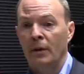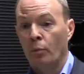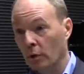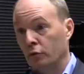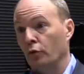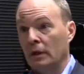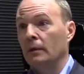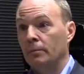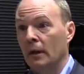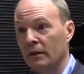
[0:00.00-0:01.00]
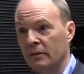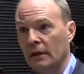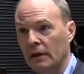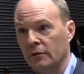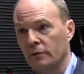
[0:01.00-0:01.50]
wants to keep that
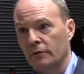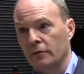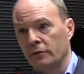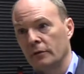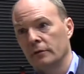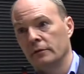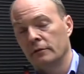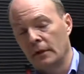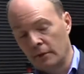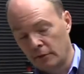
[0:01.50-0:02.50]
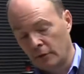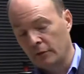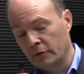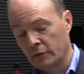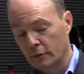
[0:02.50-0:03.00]
satellite
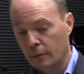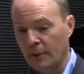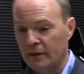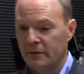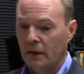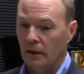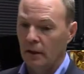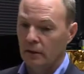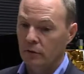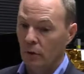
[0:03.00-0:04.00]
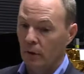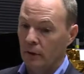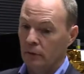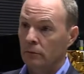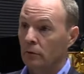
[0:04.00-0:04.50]
services from that satellite going
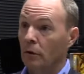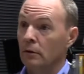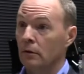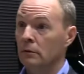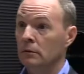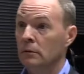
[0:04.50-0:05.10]
longer.